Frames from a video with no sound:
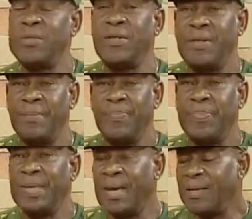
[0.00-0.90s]
to them,
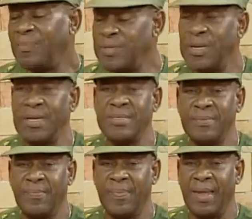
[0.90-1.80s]
get them to
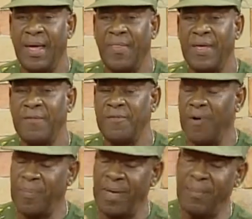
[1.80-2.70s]
listen, and then
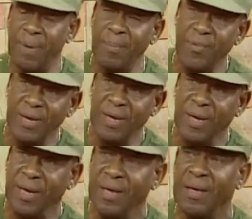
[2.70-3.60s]
from their memory,
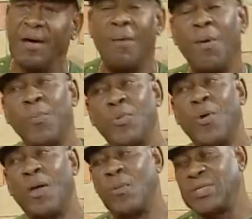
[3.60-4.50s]
come up with
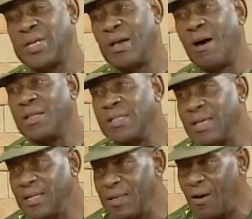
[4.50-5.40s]
what was the
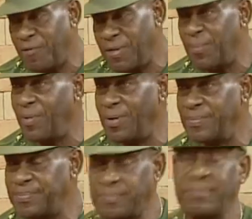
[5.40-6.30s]
content of the poem.
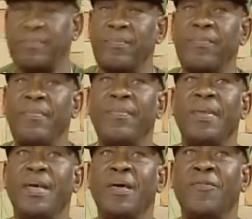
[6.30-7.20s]
Mm -hmm.
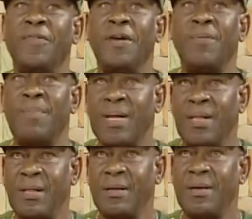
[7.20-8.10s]
If they're middle